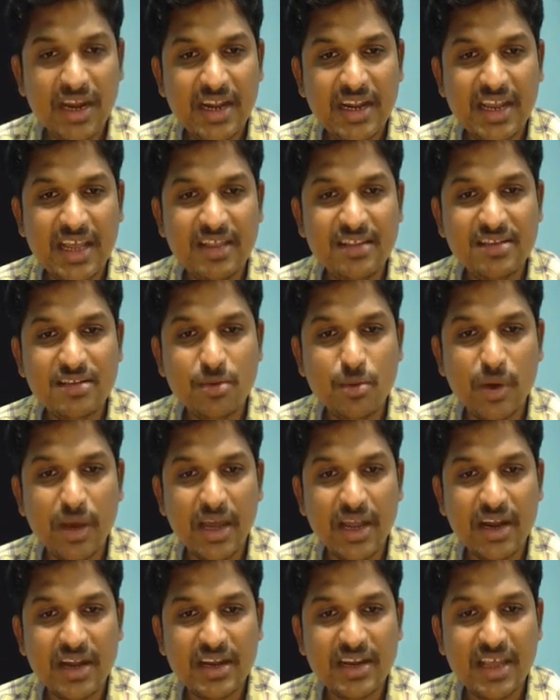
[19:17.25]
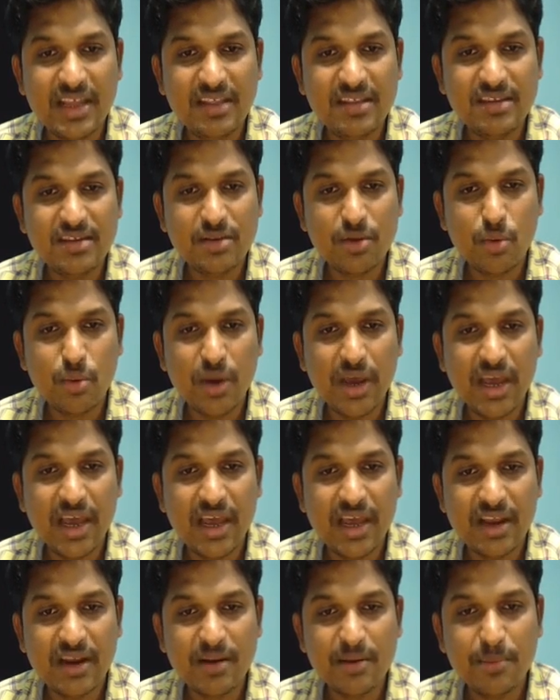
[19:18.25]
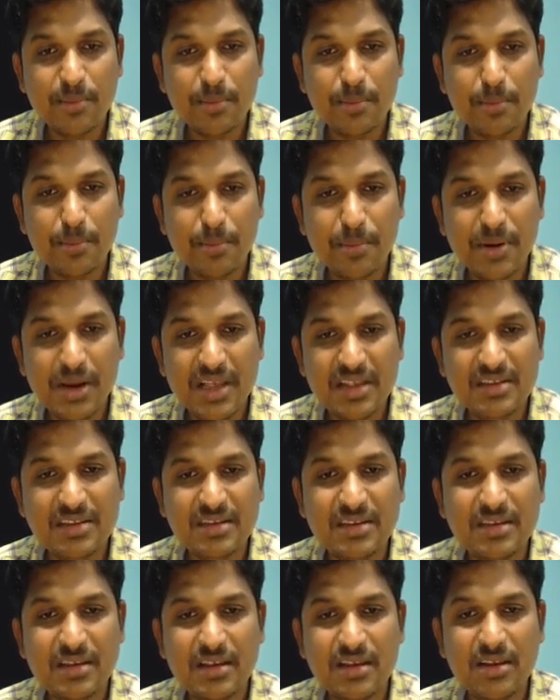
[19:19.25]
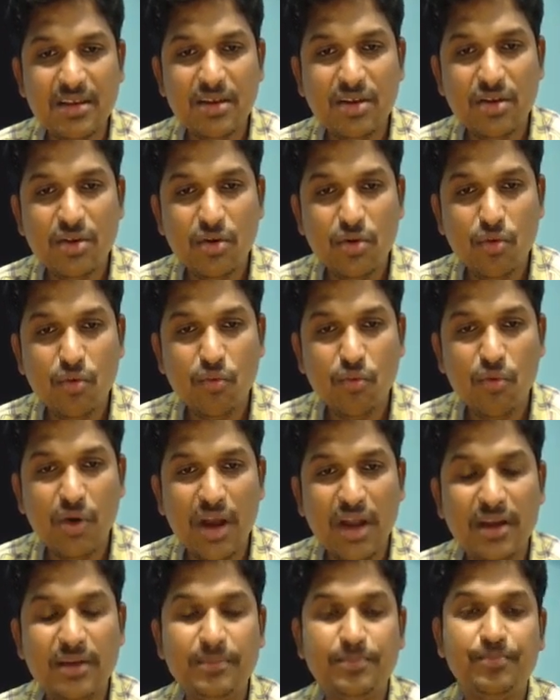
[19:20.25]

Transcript: 10 square plus 1.